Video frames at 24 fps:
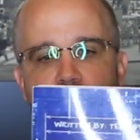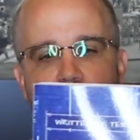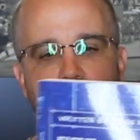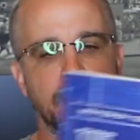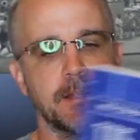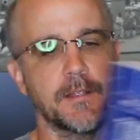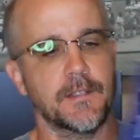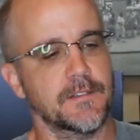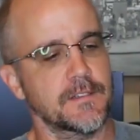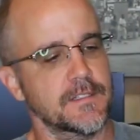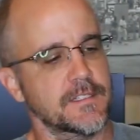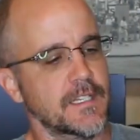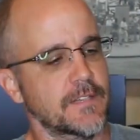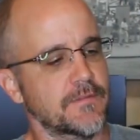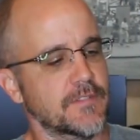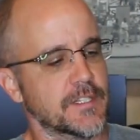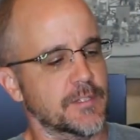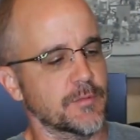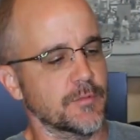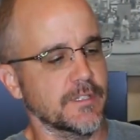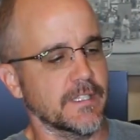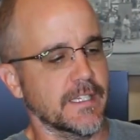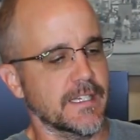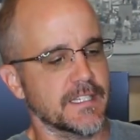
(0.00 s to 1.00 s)
I'll say
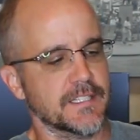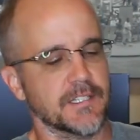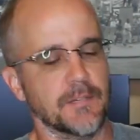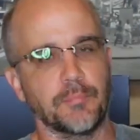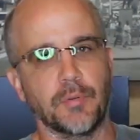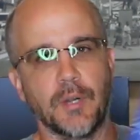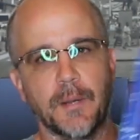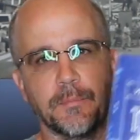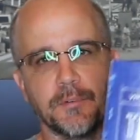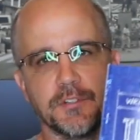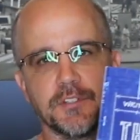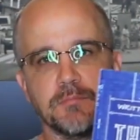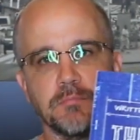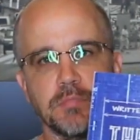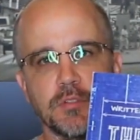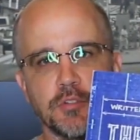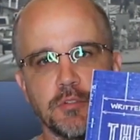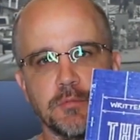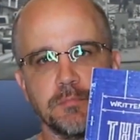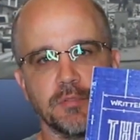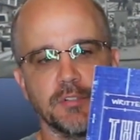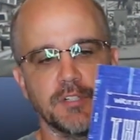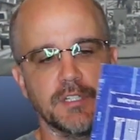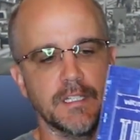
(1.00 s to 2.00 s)
this one last, the Prepper's
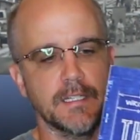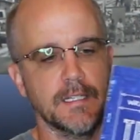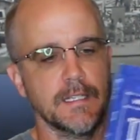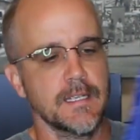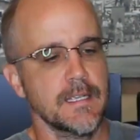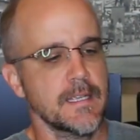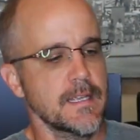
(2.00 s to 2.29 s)
Blueprint.